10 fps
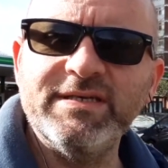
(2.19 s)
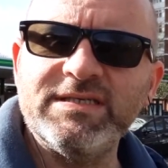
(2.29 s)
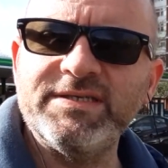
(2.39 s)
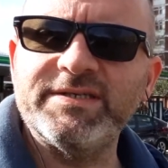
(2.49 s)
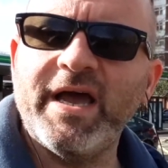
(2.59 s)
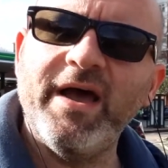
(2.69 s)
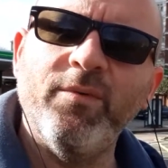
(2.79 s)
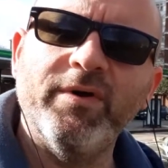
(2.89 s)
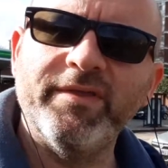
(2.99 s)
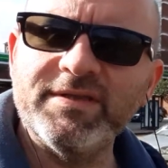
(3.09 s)
This is
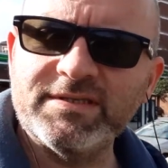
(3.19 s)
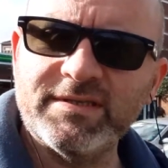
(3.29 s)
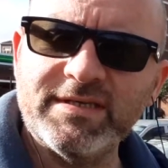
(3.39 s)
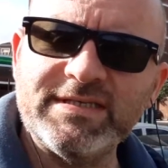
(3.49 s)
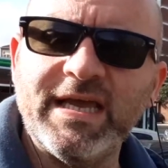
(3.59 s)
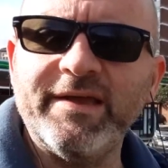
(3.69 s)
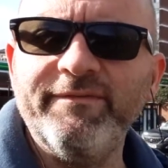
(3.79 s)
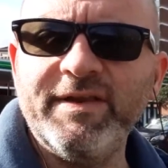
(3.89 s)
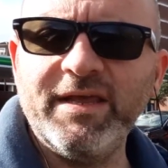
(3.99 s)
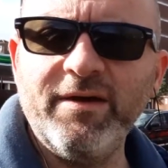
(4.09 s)
uh, one of the, the,
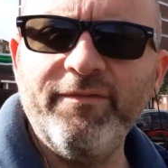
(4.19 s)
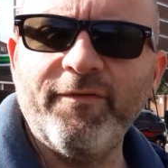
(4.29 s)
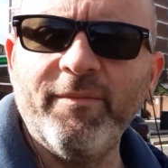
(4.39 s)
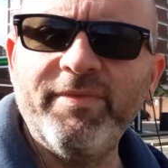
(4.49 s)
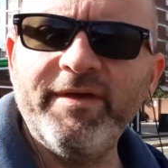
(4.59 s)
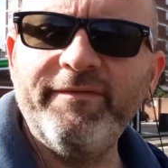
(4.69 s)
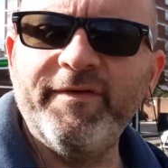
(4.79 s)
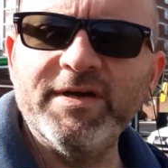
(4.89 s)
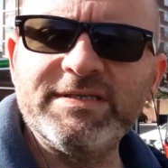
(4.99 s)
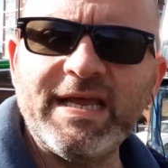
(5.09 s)
second video from the
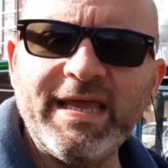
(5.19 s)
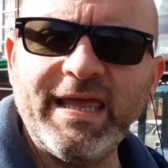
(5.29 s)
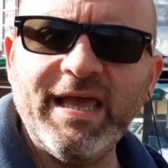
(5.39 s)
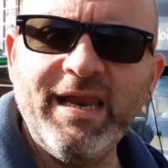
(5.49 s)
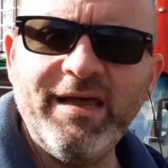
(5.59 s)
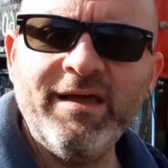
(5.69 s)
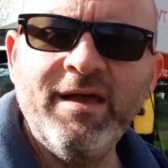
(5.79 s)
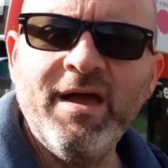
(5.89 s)
first date killer.